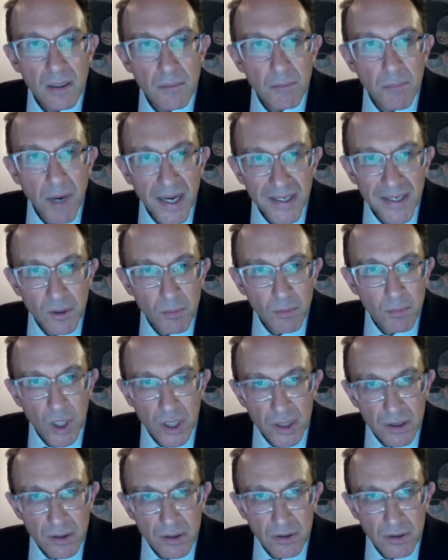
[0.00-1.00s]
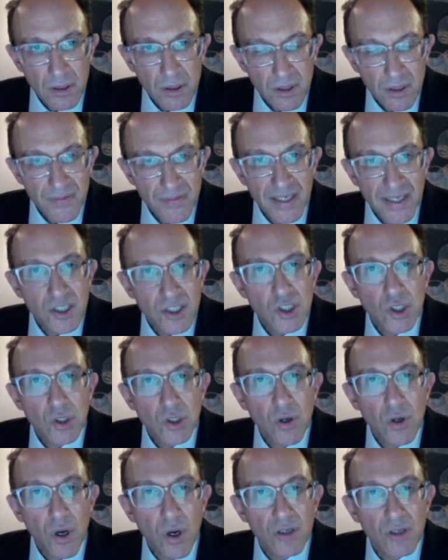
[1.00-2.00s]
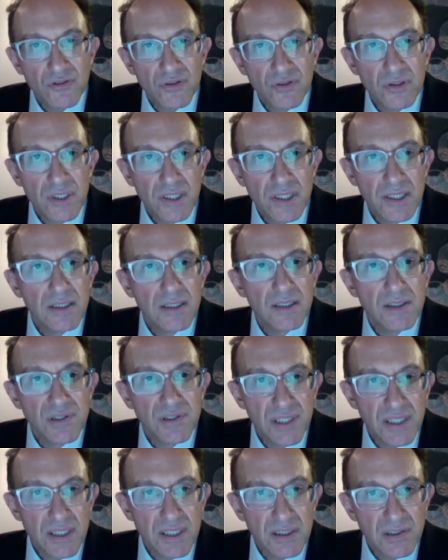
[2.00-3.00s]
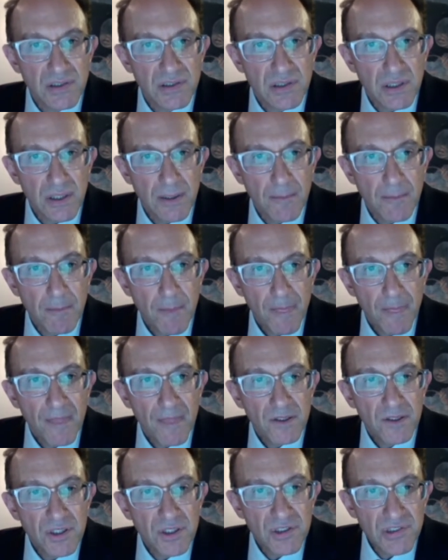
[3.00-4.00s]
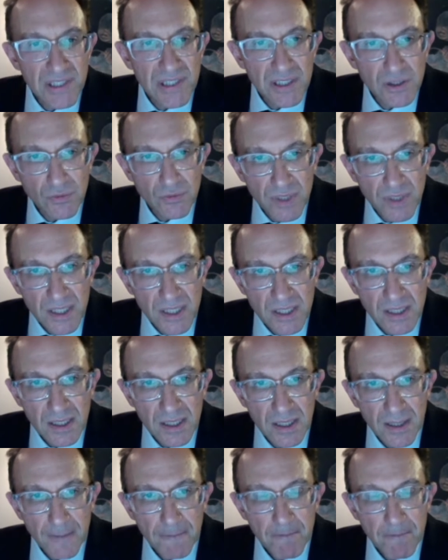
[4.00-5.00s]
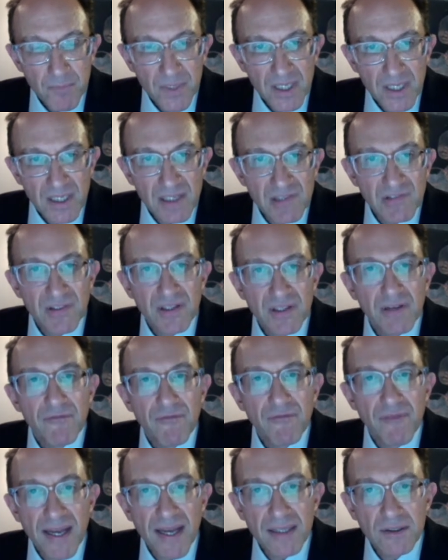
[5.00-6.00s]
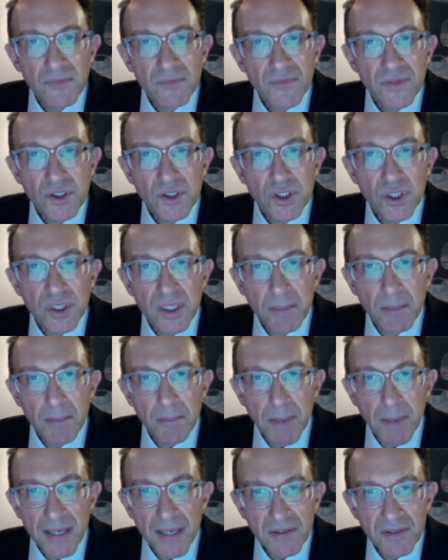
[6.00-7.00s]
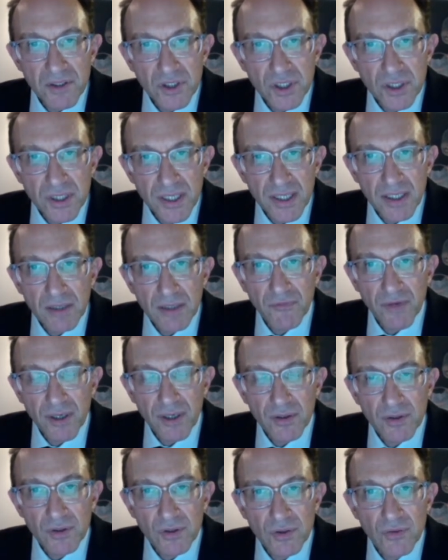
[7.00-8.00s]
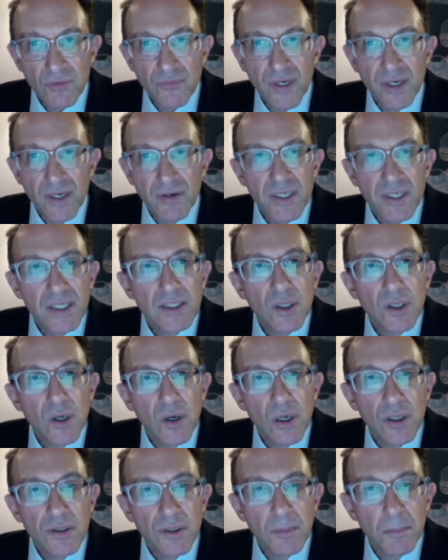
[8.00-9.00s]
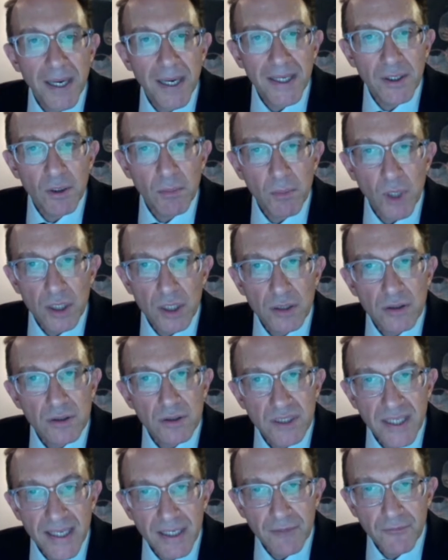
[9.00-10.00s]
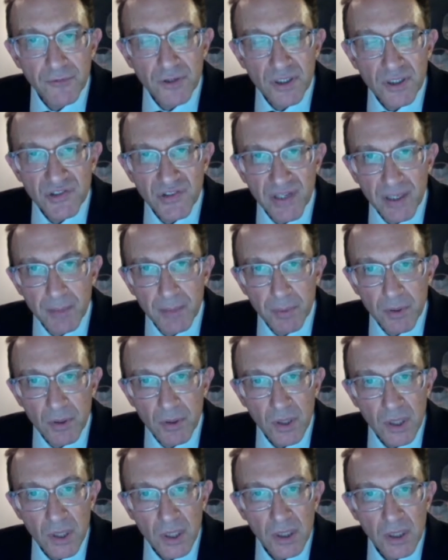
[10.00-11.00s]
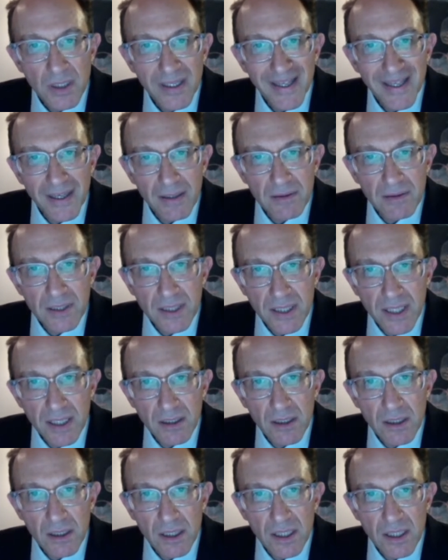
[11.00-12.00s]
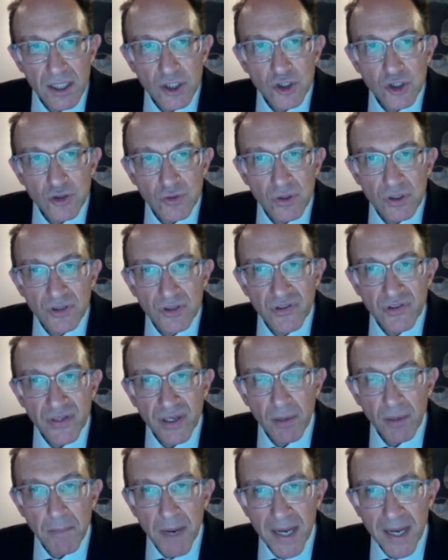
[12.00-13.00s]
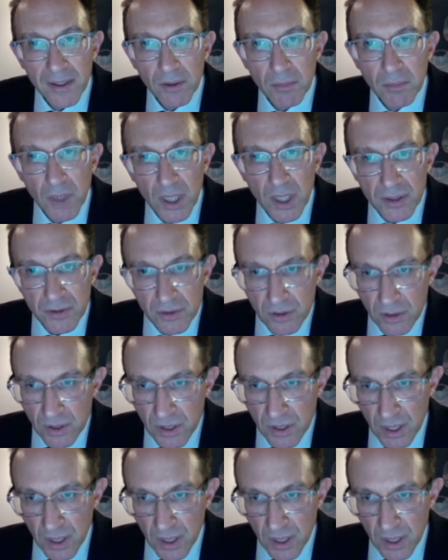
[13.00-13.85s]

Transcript: biomarker that is the causal in disease. The disease risk is the effect of the genetic variant on the biomarker. Take, for example, LDL cholesterols. They are biomarkers,